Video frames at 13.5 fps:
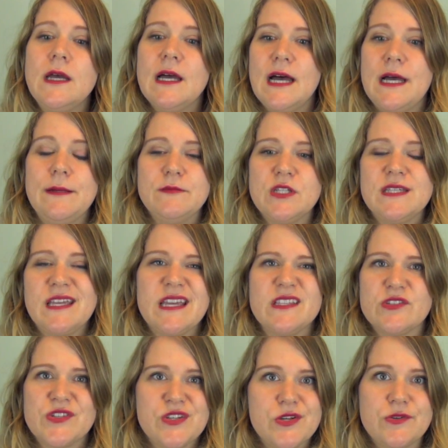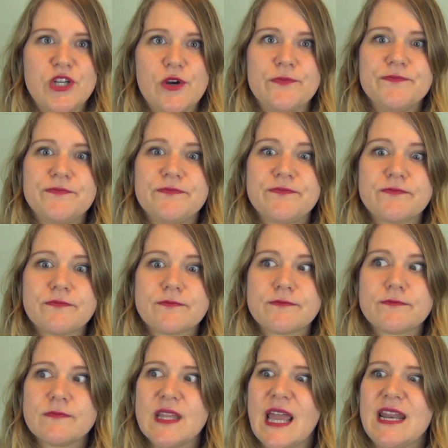Um, just in case there's a no-show.
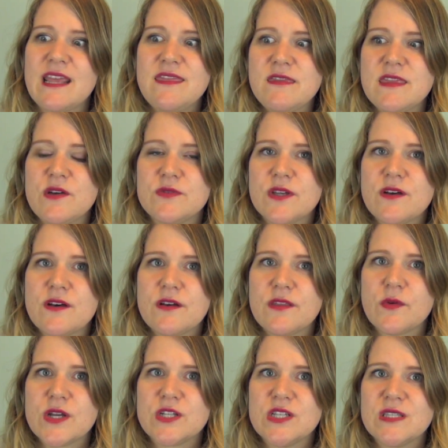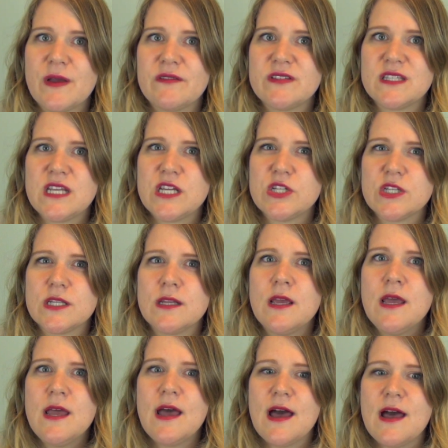And I think that was all the questions about visitation.
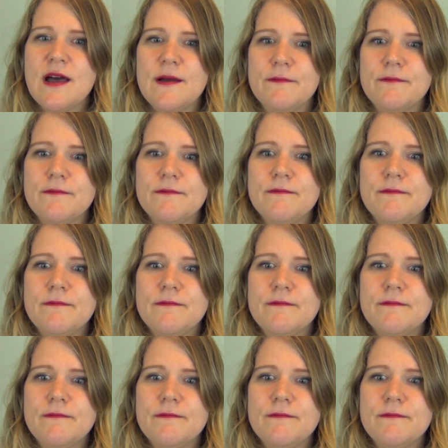Um,